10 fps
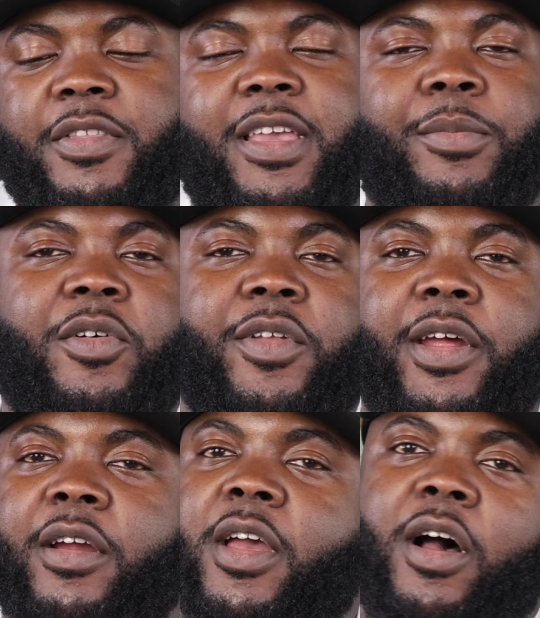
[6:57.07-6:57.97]
the team over
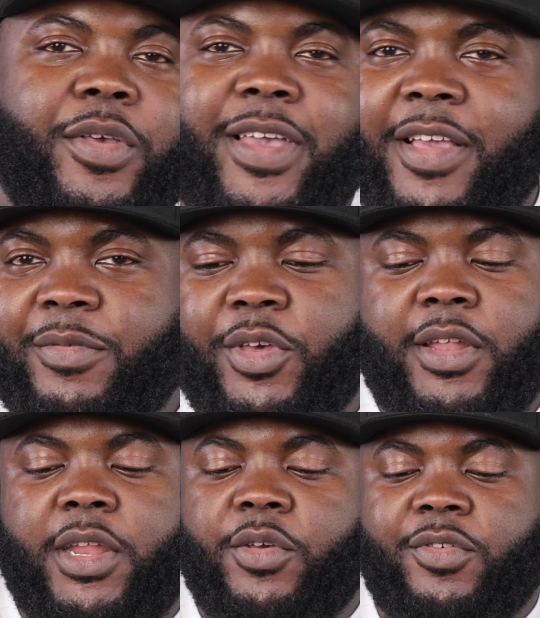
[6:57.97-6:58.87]
there. Always got some
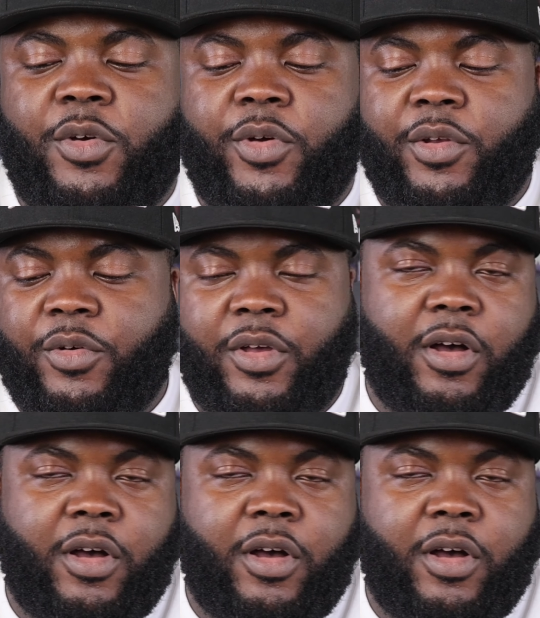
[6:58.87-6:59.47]
good deals going on.